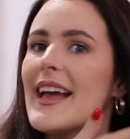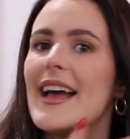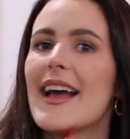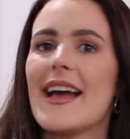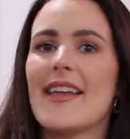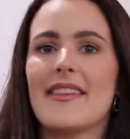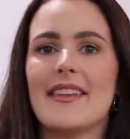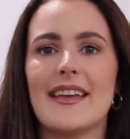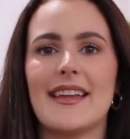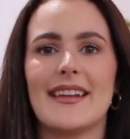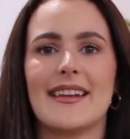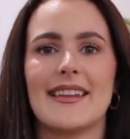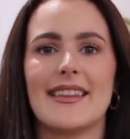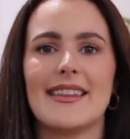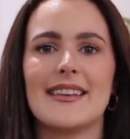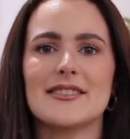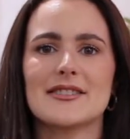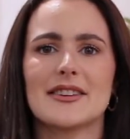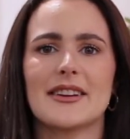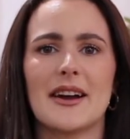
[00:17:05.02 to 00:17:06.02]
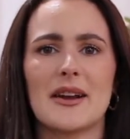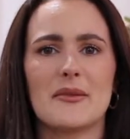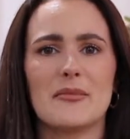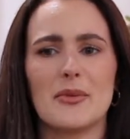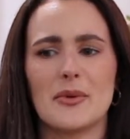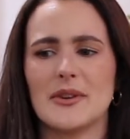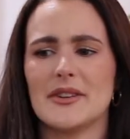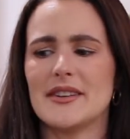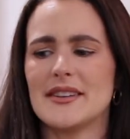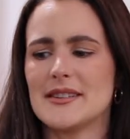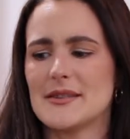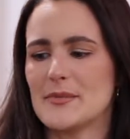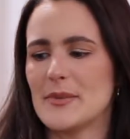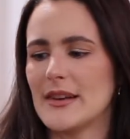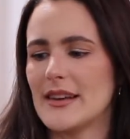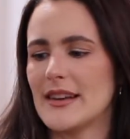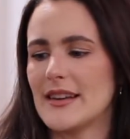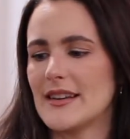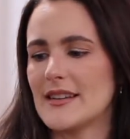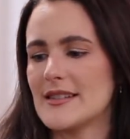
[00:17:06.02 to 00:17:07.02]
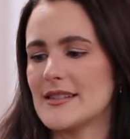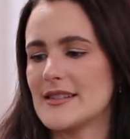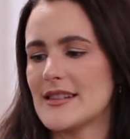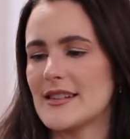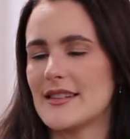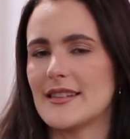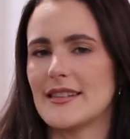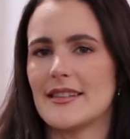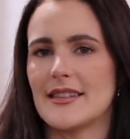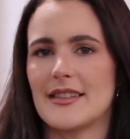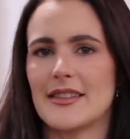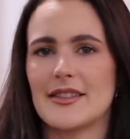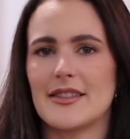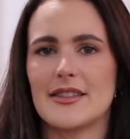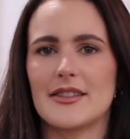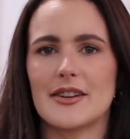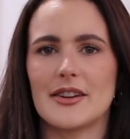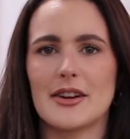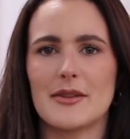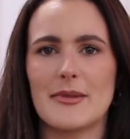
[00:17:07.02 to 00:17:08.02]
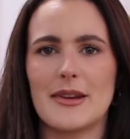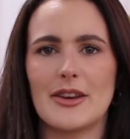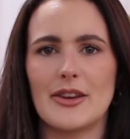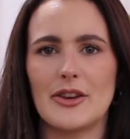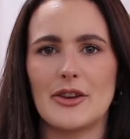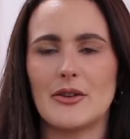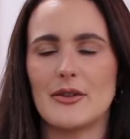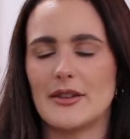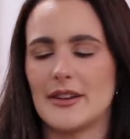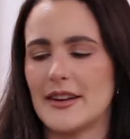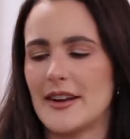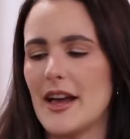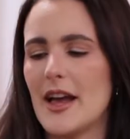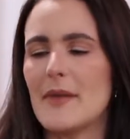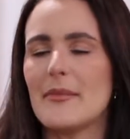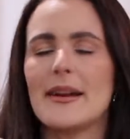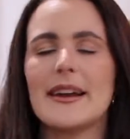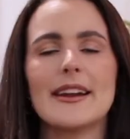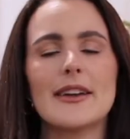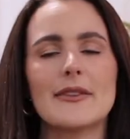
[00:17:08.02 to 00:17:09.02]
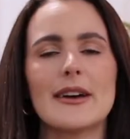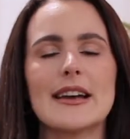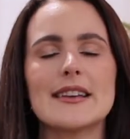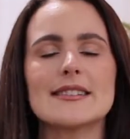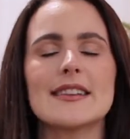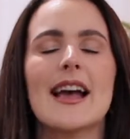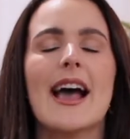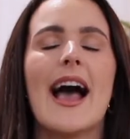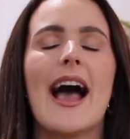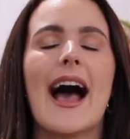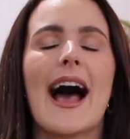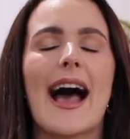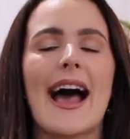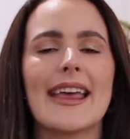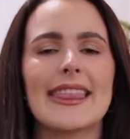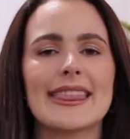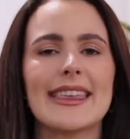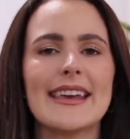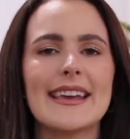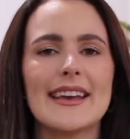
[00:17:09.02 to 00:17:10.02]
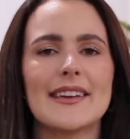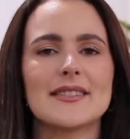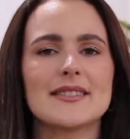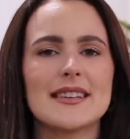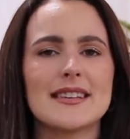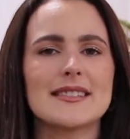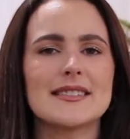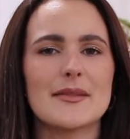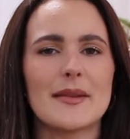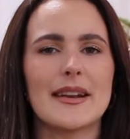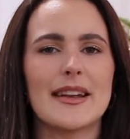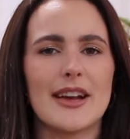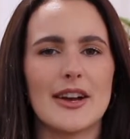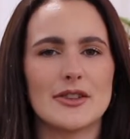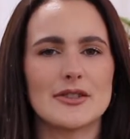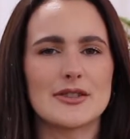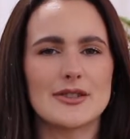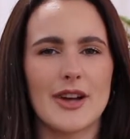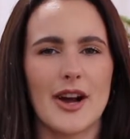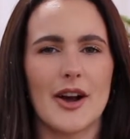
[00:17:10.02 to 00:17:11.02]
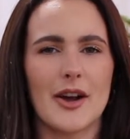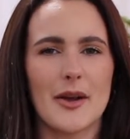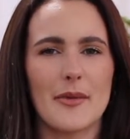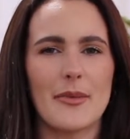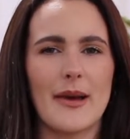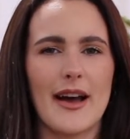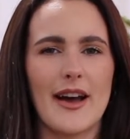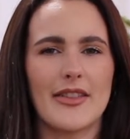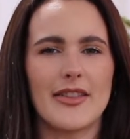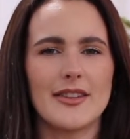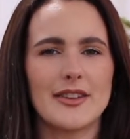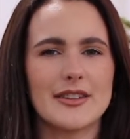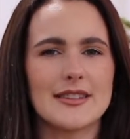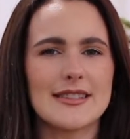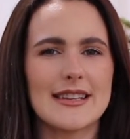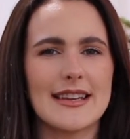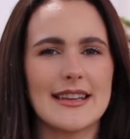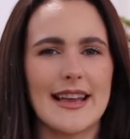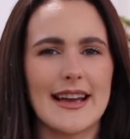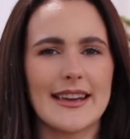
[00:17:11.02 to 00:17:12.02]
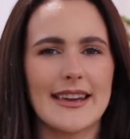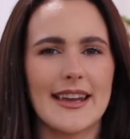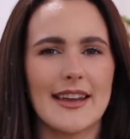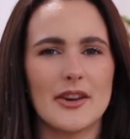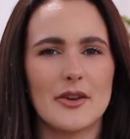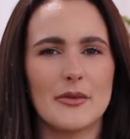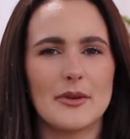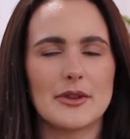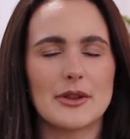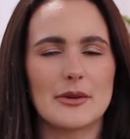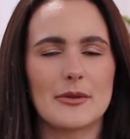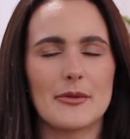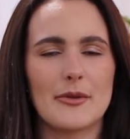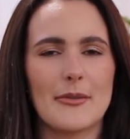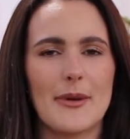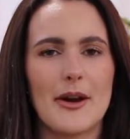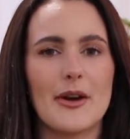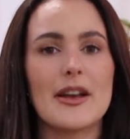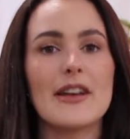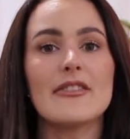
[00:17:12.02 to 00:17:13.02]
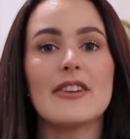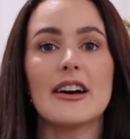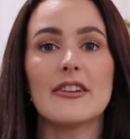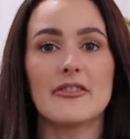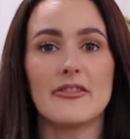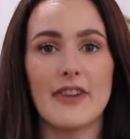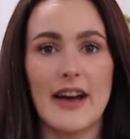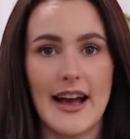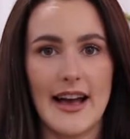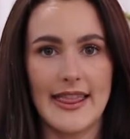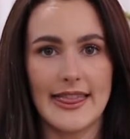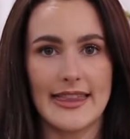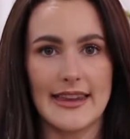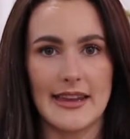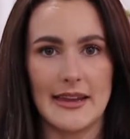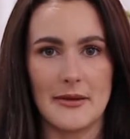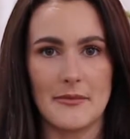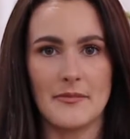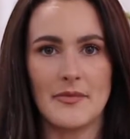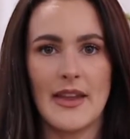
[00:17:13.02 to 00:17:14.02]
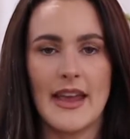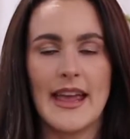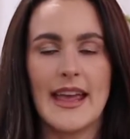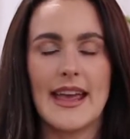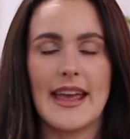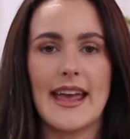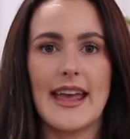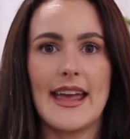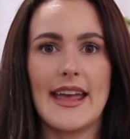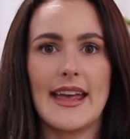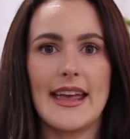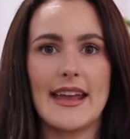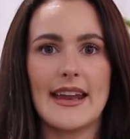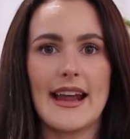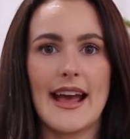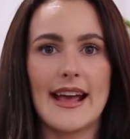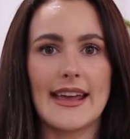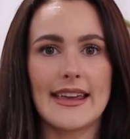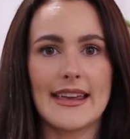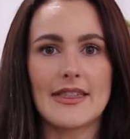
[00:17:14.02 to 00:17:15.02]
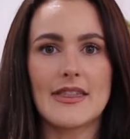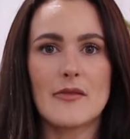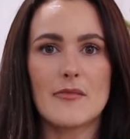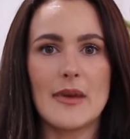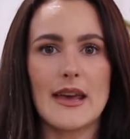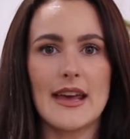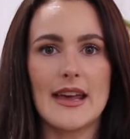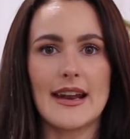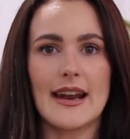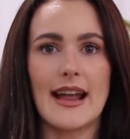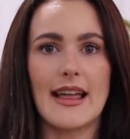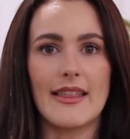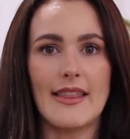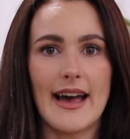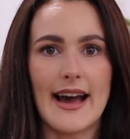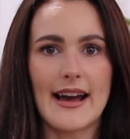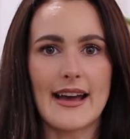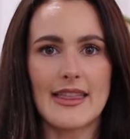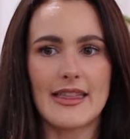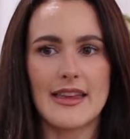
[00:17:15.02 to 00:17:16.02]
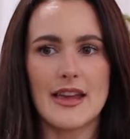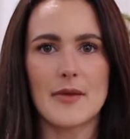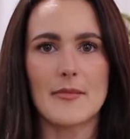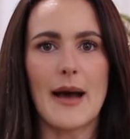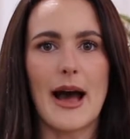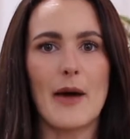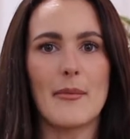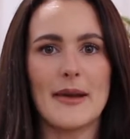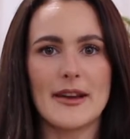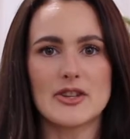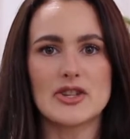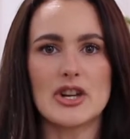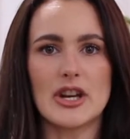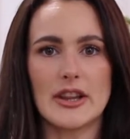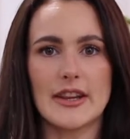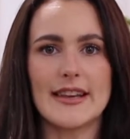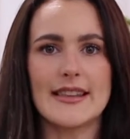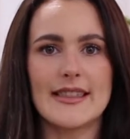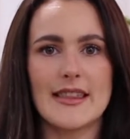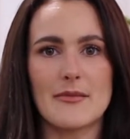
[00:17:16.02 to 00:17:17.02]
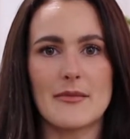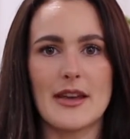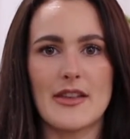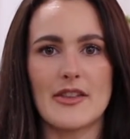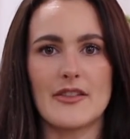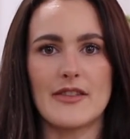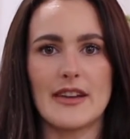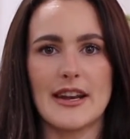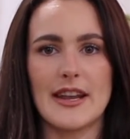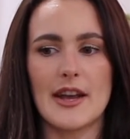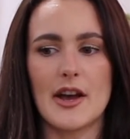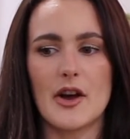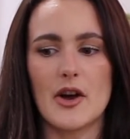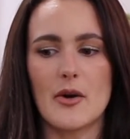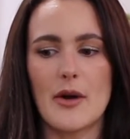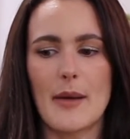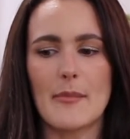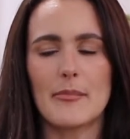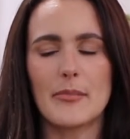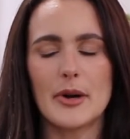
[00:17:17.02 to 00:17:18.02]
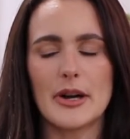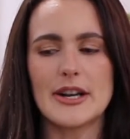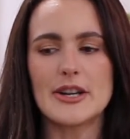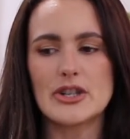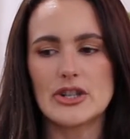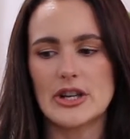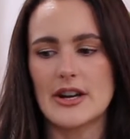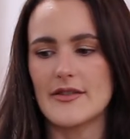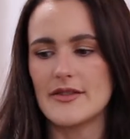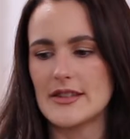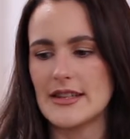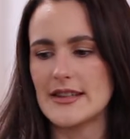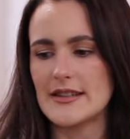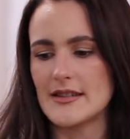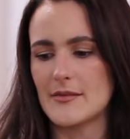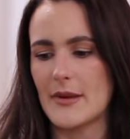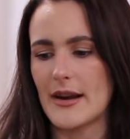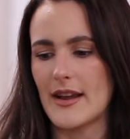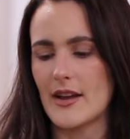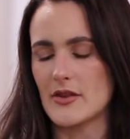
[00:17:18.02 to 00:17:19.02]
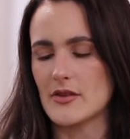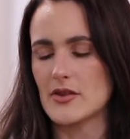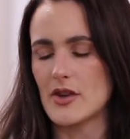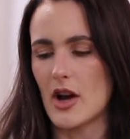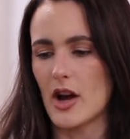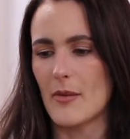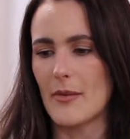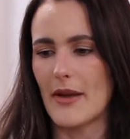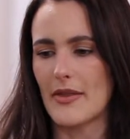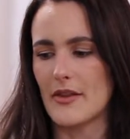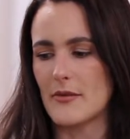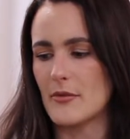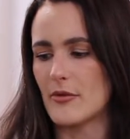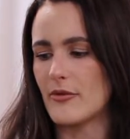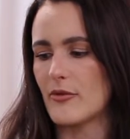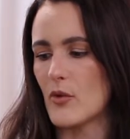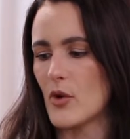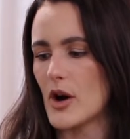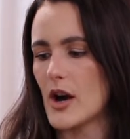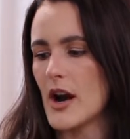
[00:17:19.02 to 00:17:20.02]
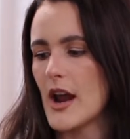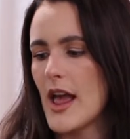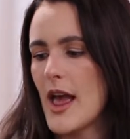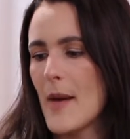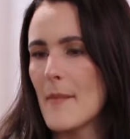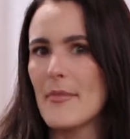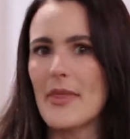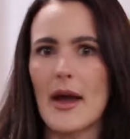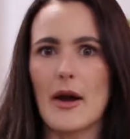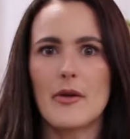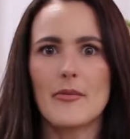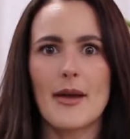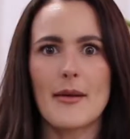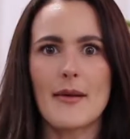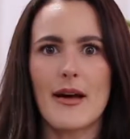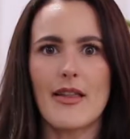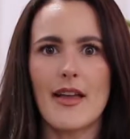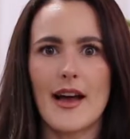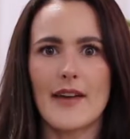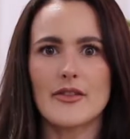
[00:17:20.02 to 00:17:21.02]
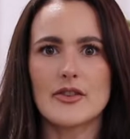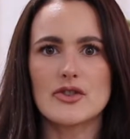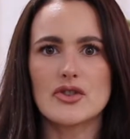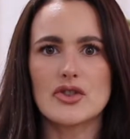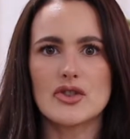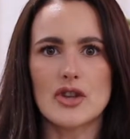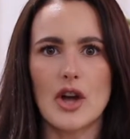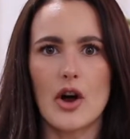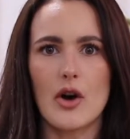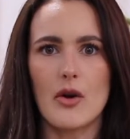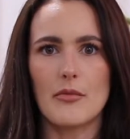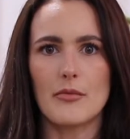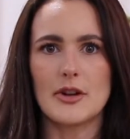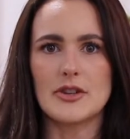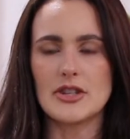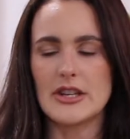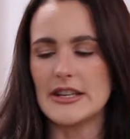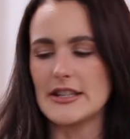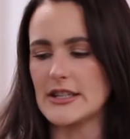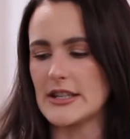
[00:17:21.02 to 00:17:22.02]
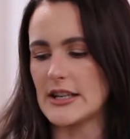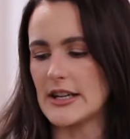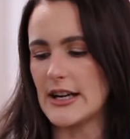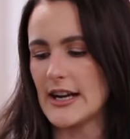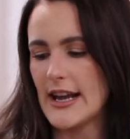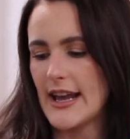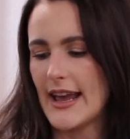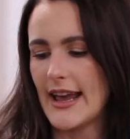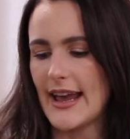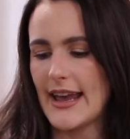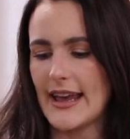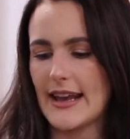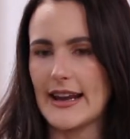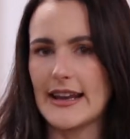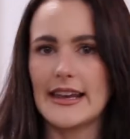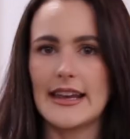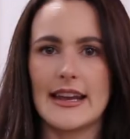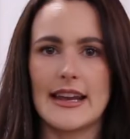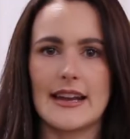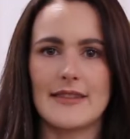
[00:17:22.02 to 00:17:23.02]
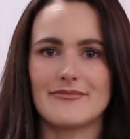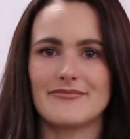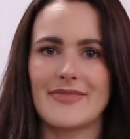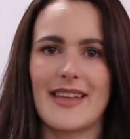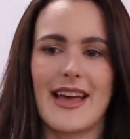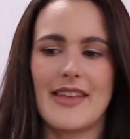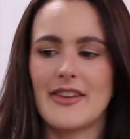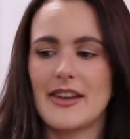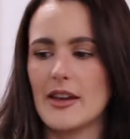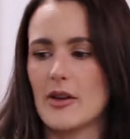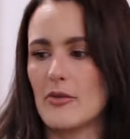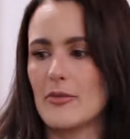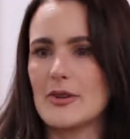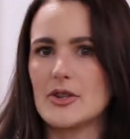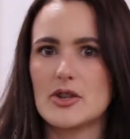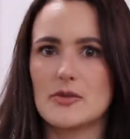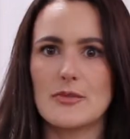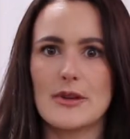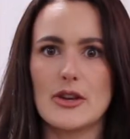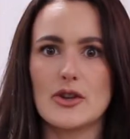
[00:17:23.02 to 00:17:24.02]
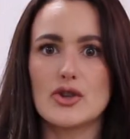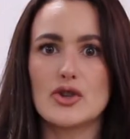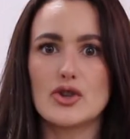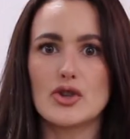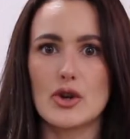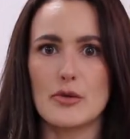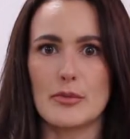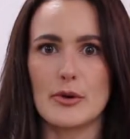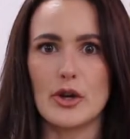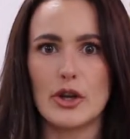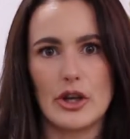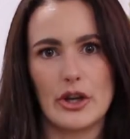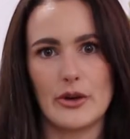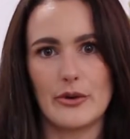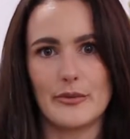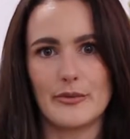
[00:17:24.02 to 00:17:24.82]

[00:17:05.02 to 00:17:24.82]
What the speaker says: And then these are kind of pointless because they're going to be cute lit up. Anyways, I think I've seen somebody else talk about the little tea light candle with the remote. If I find them and I get them in and I like them, I'll make sure to link them in the video. I'm pretty sure I've seen somebody else talk about them before. That would make my life so much easier. And again, I think it would just be super cute.